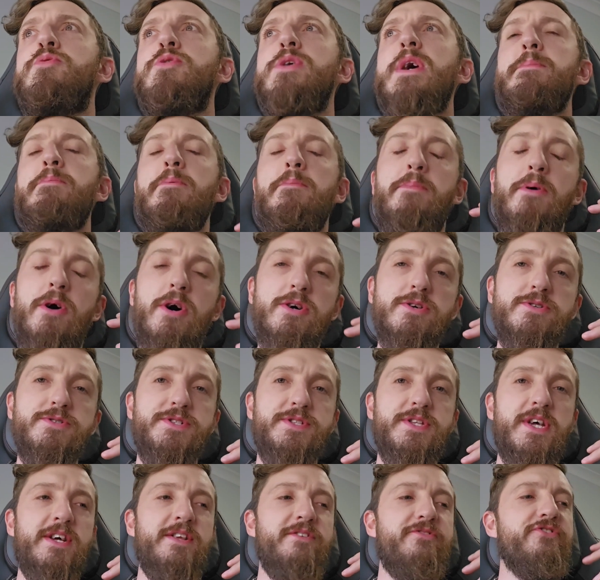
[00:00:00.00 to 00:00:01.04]
put up a
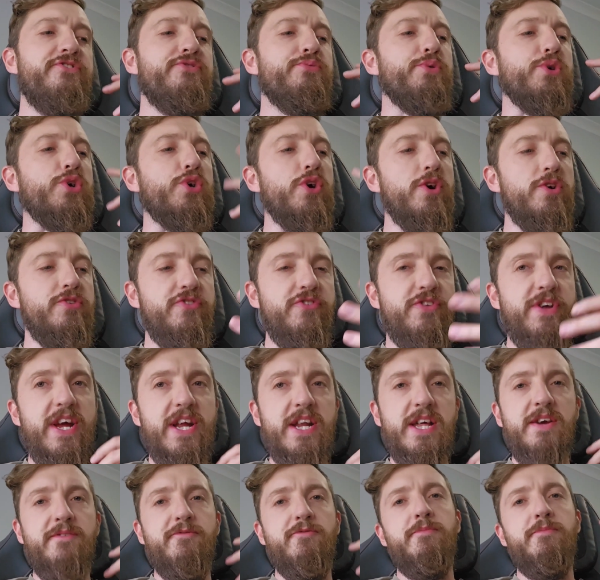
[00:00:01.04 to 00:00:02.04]
post and it's just regurgitating